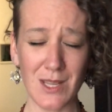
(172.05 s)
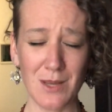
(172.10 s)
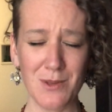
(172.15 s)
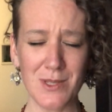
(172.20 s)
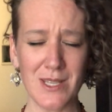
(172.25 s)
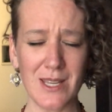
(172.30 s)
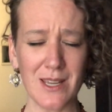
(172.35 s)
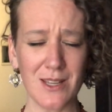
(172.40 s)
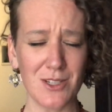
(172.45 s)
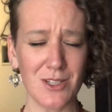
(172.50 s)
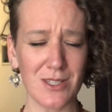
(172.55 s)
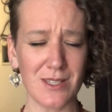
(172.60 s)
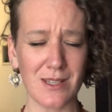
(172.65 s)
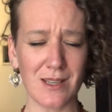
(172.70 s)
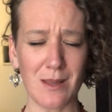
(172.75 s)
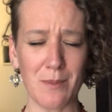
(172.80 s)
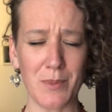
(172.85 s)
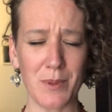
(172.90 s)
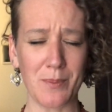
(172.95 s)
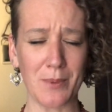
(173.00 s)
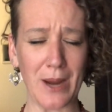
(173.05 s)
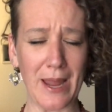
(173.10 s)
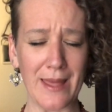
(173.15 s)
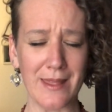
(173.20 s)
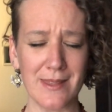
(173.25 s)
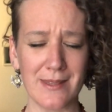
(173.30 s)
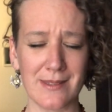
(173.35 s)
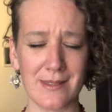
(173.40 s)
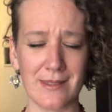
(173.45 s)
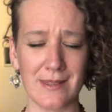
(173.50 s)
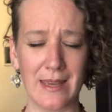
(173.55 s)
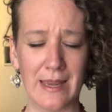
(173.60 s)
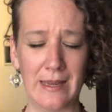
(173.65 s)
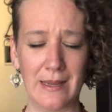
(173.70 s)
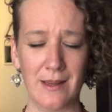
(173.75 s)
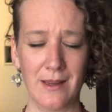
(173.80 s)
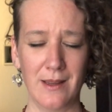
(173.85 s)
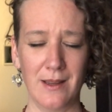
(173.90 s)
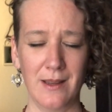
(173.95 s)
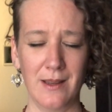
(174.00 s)
We'll take just a couple breaths
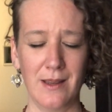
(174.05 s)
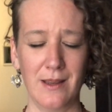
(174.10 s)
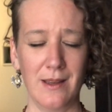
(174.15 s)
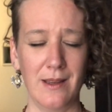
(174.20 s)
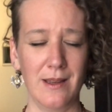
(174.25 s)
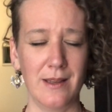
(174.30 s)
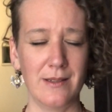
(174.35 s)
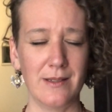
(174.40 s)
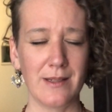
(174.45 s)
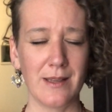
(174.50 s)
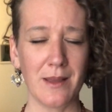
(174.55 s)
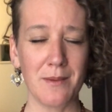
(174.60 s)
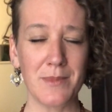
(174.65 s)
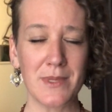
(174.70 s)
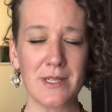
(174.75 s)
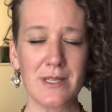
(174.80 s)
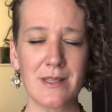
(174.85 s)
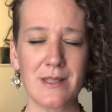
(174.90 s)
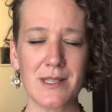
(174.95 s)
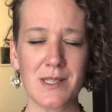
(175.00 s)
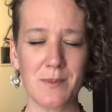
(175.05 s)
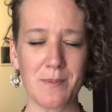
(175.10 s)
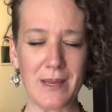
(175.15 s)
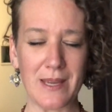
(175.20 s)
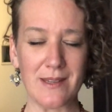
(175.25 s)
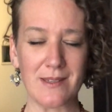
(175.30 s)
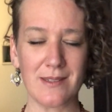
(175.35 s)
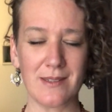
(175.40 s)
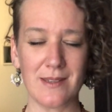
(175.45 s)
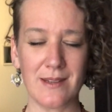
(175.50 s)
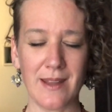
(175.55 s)
to come into the space,